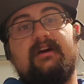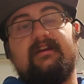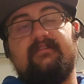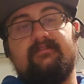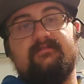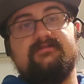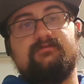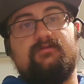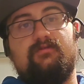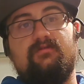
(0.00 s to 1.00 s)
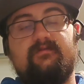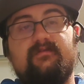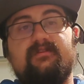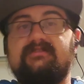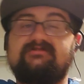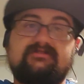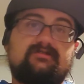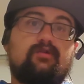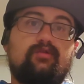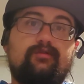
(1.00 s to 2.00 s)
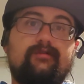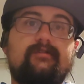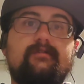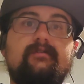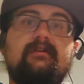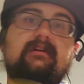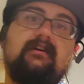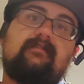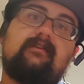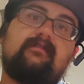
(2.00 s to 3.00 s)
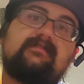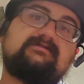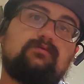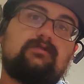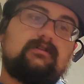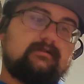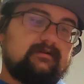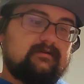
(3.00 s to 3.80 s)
I can turn this one over. It's just older than this one.